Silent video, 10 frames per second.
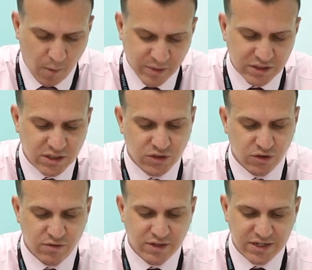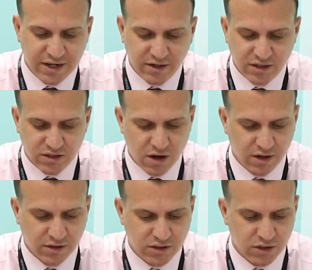opposite each other in deadly
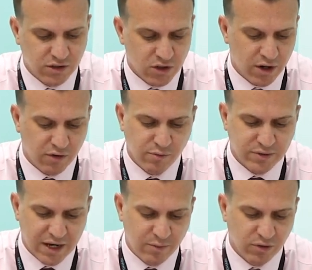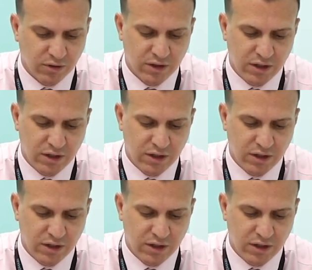silence at the dining room table,